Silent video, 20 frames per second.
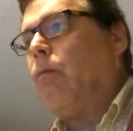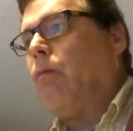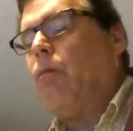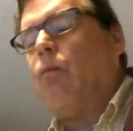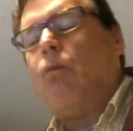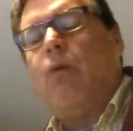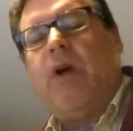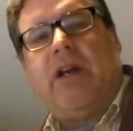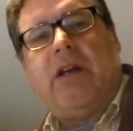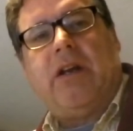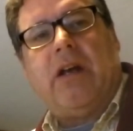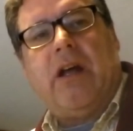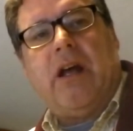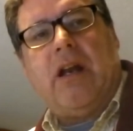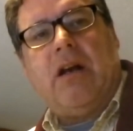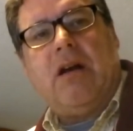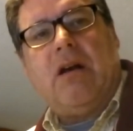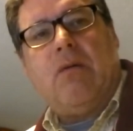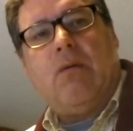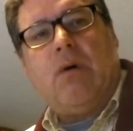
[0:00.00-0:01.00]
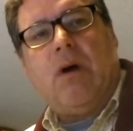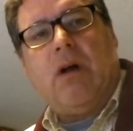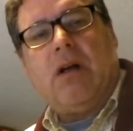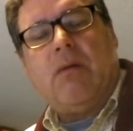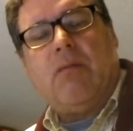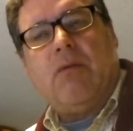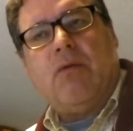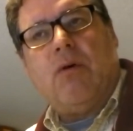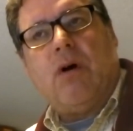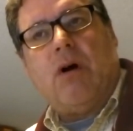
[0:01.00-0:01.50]
Week 10,
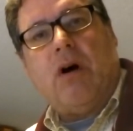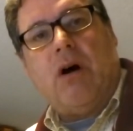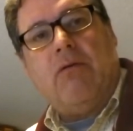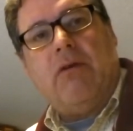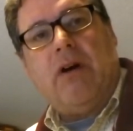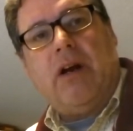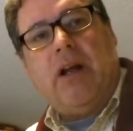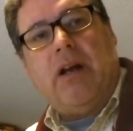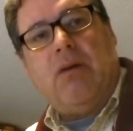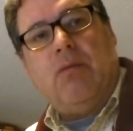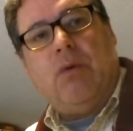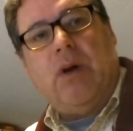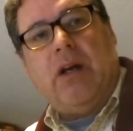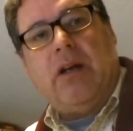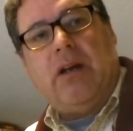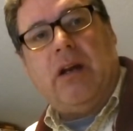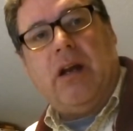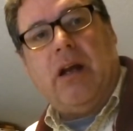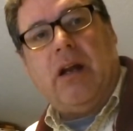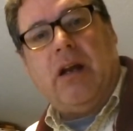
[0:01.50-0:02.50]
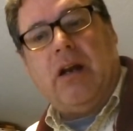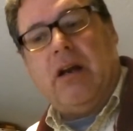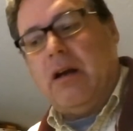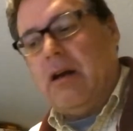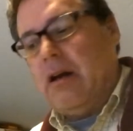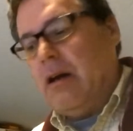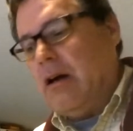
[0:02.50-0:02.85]
welcome. We're already in week 10